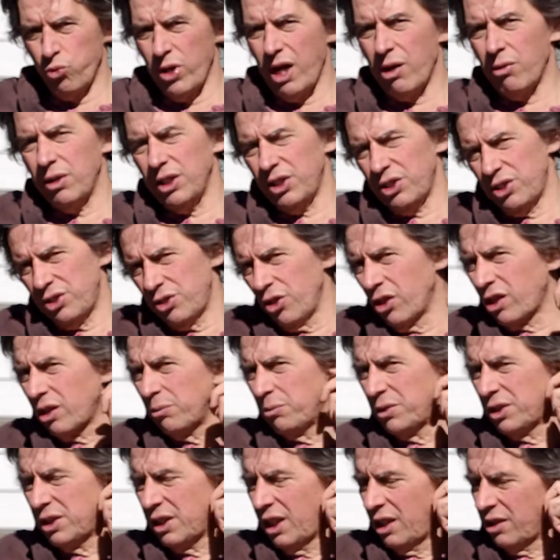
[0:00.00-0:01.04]
rare
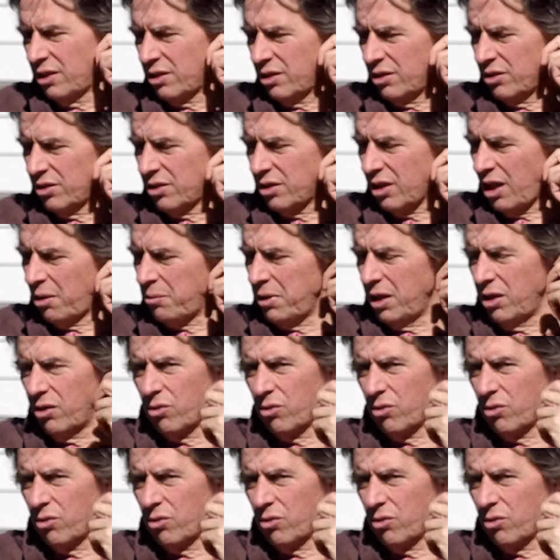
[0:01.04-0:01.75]
circumstances.